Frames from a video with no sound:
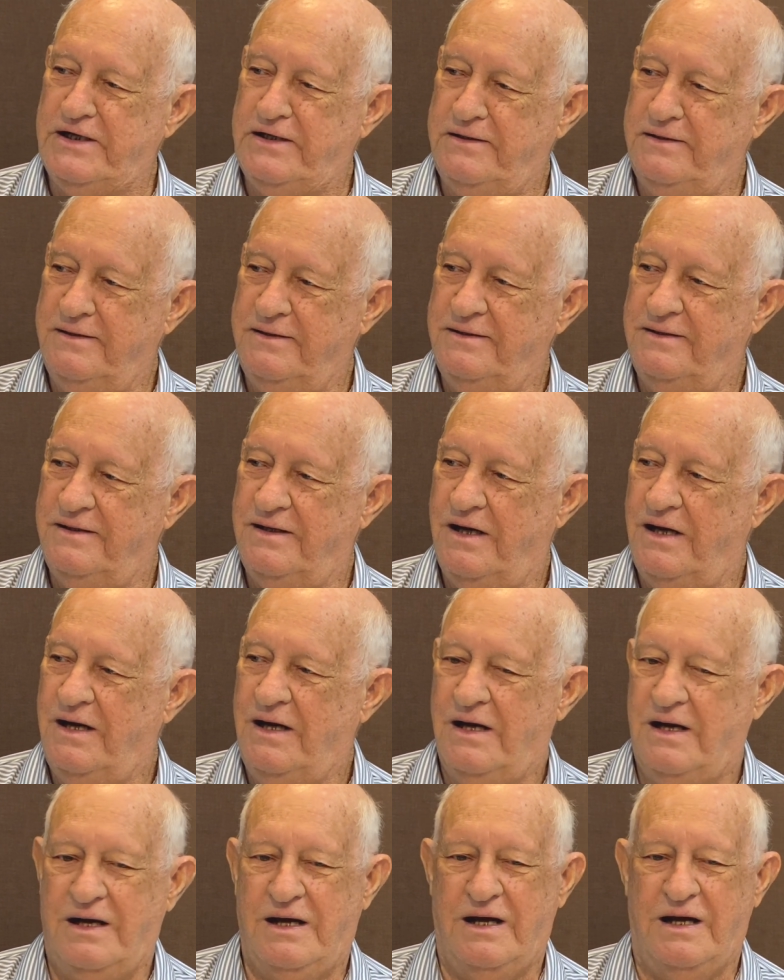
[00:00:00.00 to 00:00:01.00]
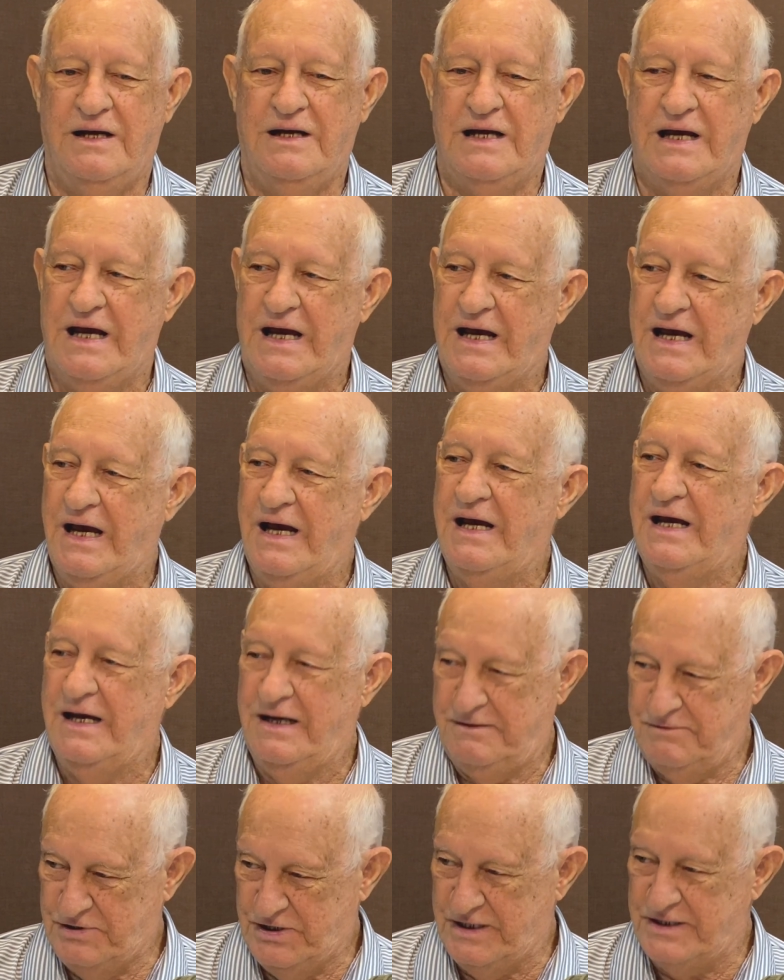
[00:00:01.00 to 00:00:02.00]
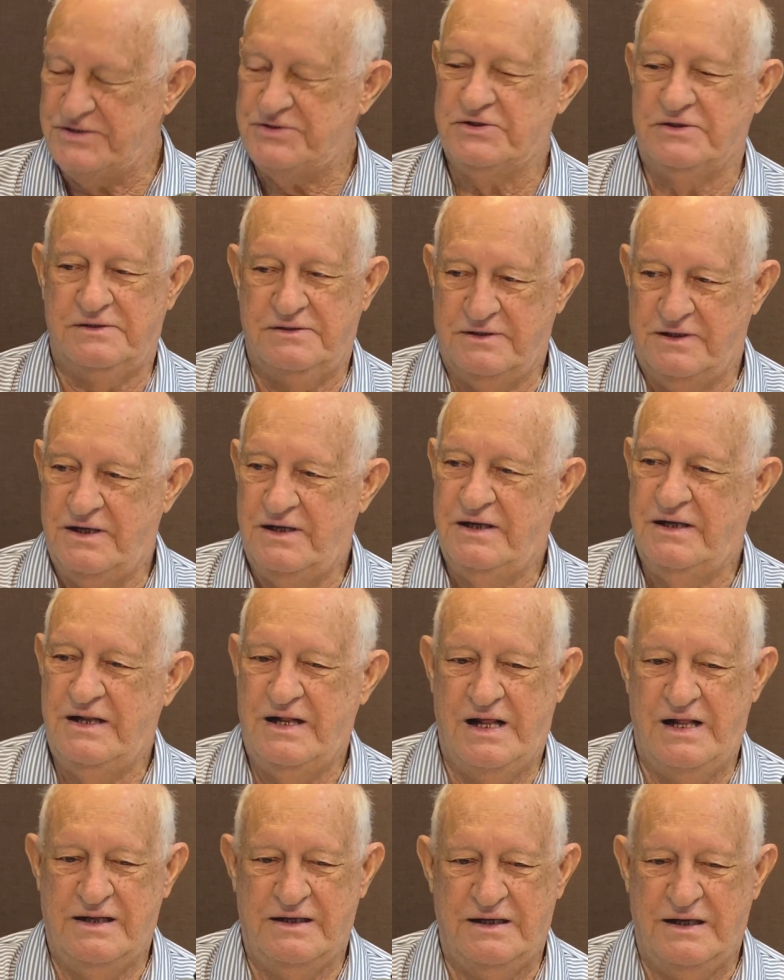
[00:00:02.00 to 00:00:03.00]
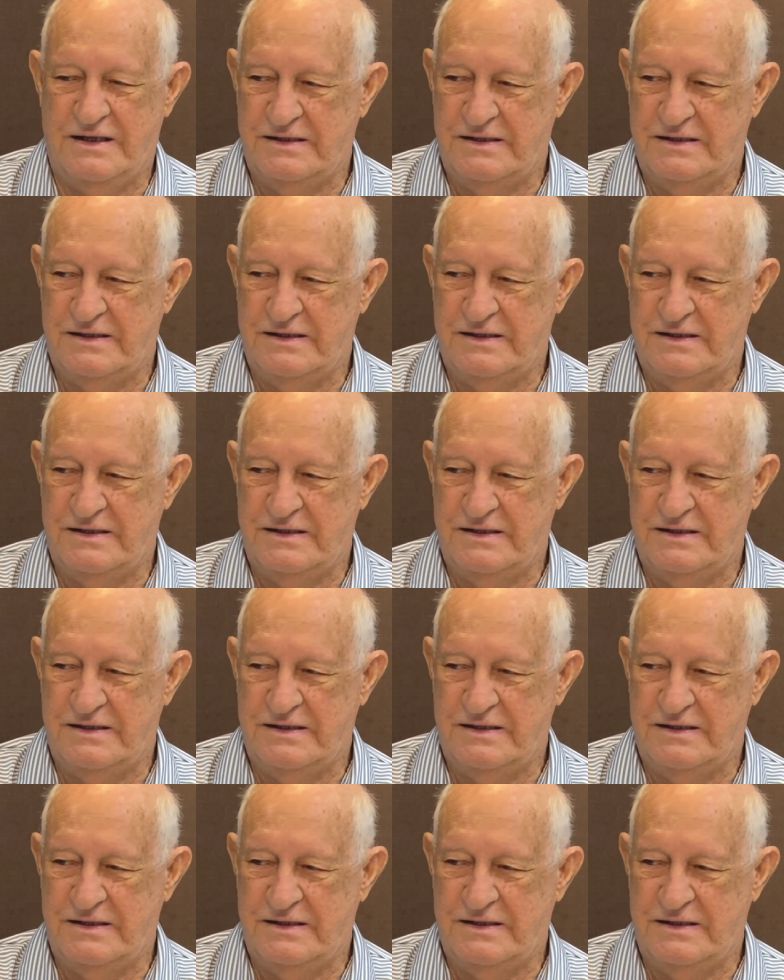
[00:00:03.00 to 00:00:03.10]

And he was a great boss because he hired me, thank God.